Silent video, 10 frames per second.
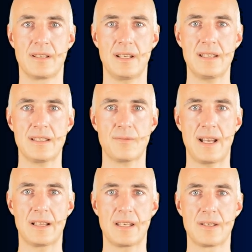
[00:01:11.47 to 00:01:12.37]
it is
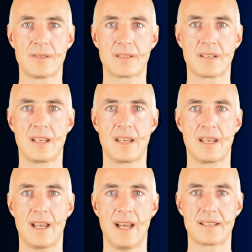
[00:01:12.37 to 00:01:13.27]
widely used
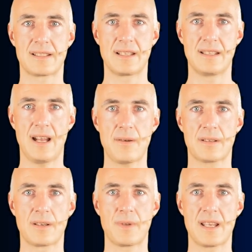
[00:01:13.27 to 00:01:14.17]
as the
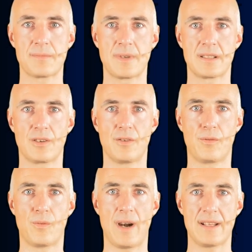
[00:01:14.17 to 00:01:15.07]
direct replacement
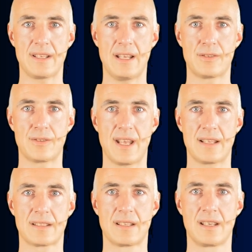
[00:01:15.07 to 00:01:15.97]
of wired
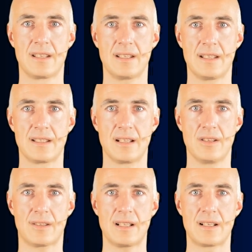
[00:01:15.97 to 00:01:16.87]
Ethernet in the
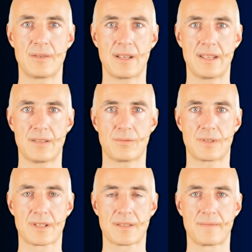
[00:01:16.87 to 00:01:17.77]
local area
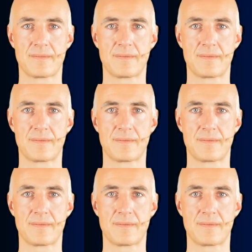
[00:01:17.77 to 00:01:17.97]
networks.